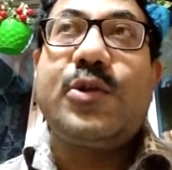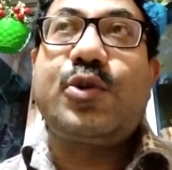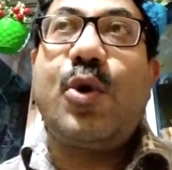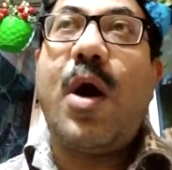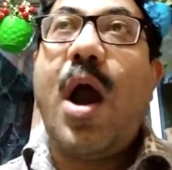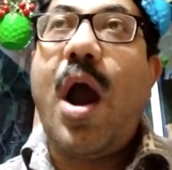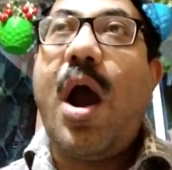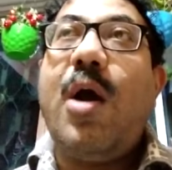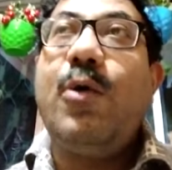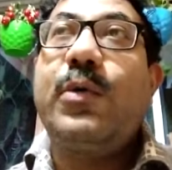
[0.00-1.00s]
So
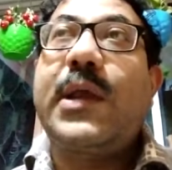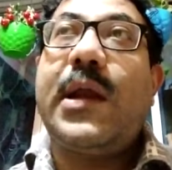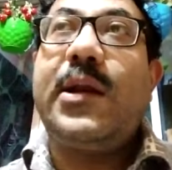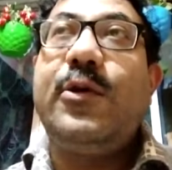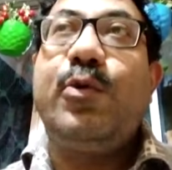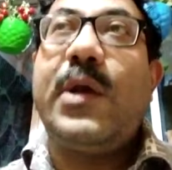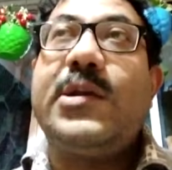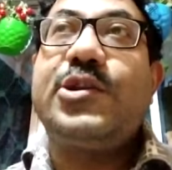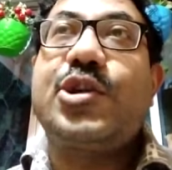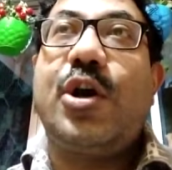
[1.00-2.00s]
how can you
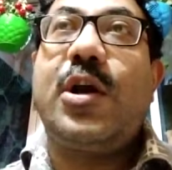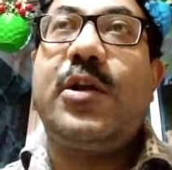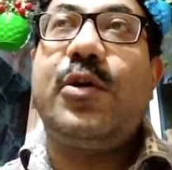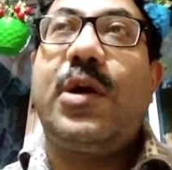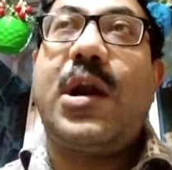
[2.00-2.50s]
enjoy your